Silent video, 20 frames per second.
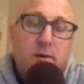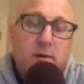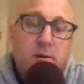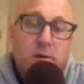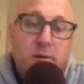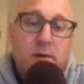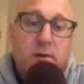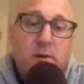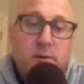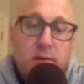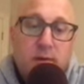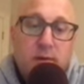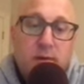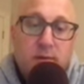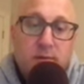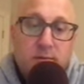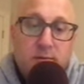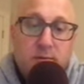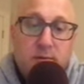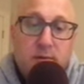
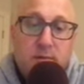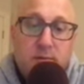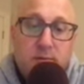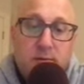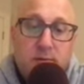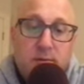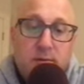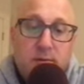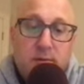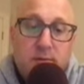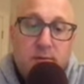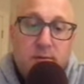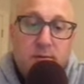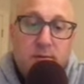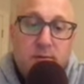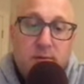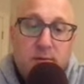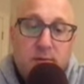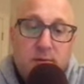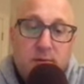
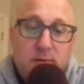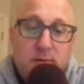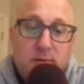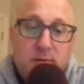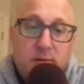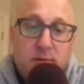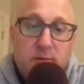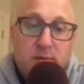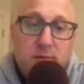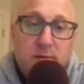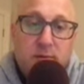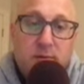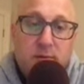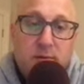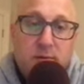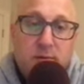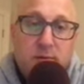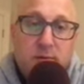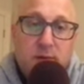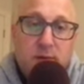
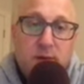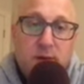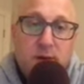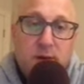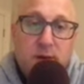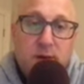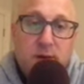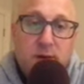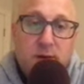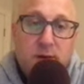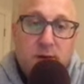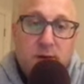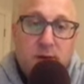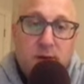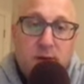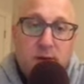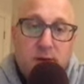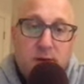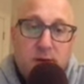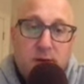
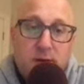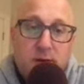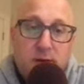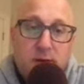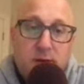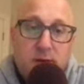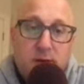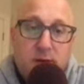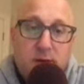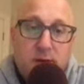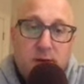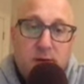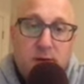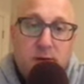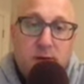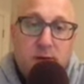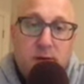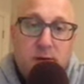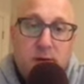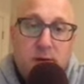
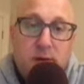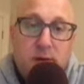No words are spoken by the person on screen.